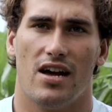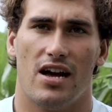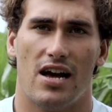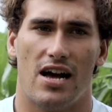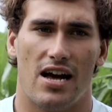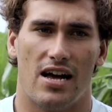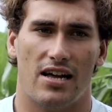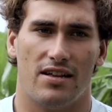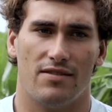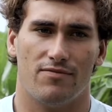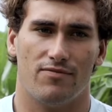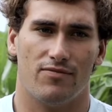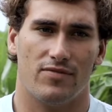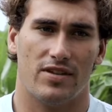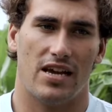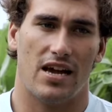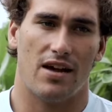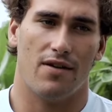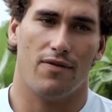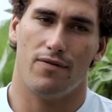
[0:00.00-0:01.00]
and
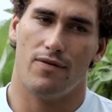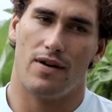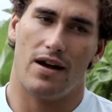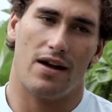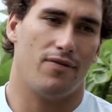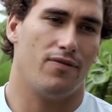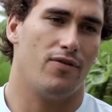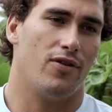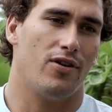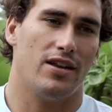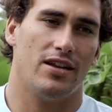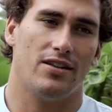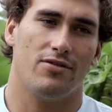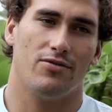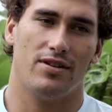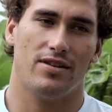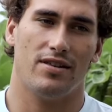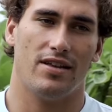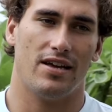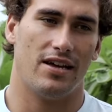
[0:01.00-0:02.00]
yeah, I followed
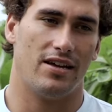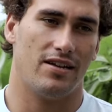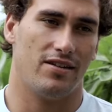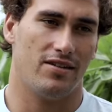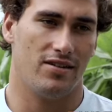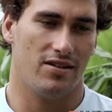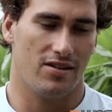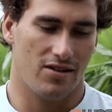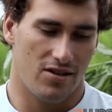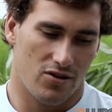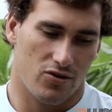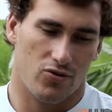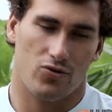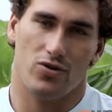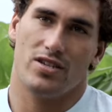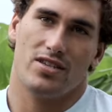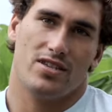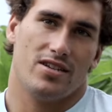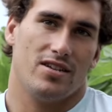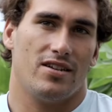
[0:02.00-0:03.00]
with the
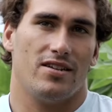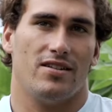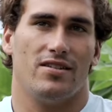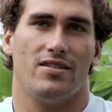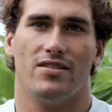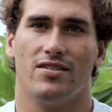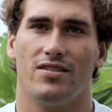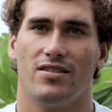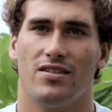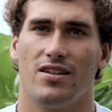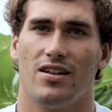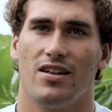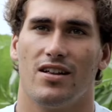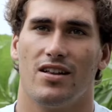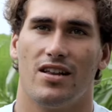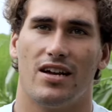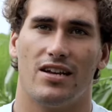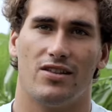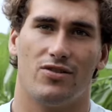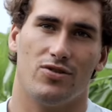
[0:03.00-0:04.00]
twisting
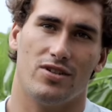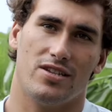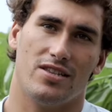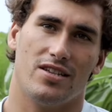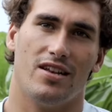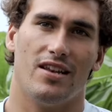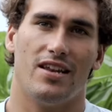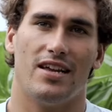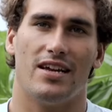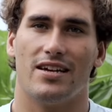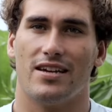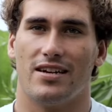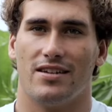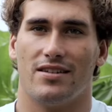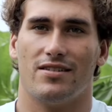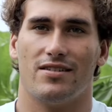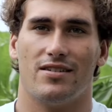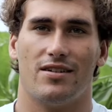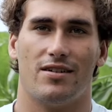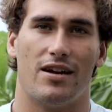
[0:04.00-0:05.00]
leg,
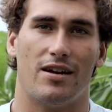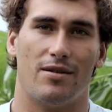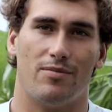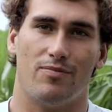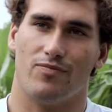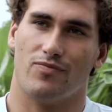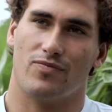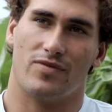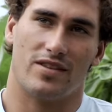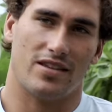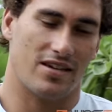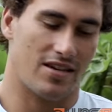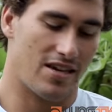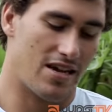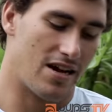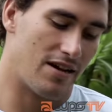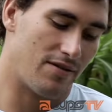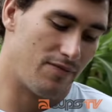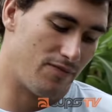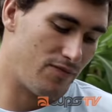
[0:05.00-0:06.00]
and I,
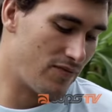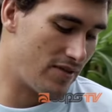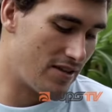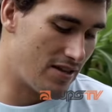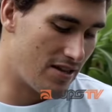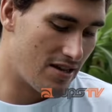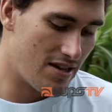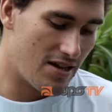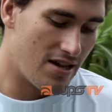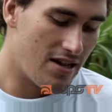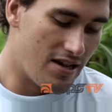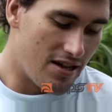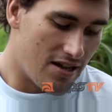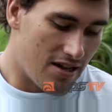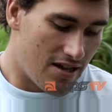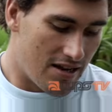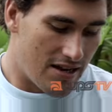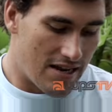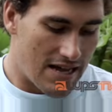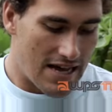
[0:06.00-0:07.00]
yeah,
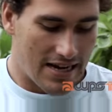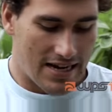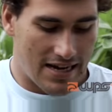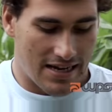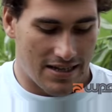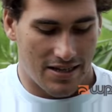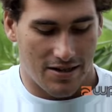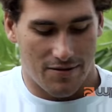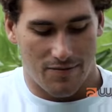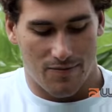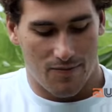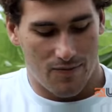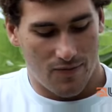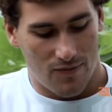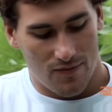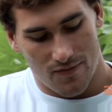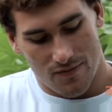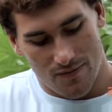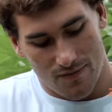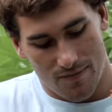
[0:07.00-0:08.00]
like I did
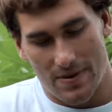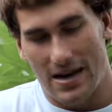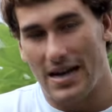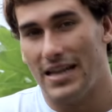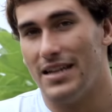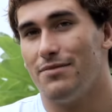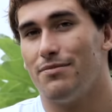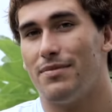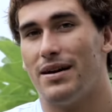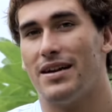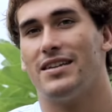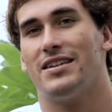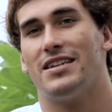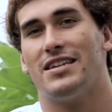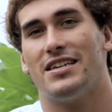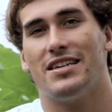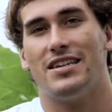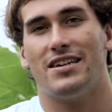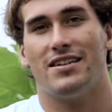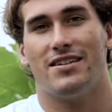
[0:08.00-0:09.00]
bad in my
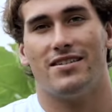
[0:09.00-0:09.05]
knee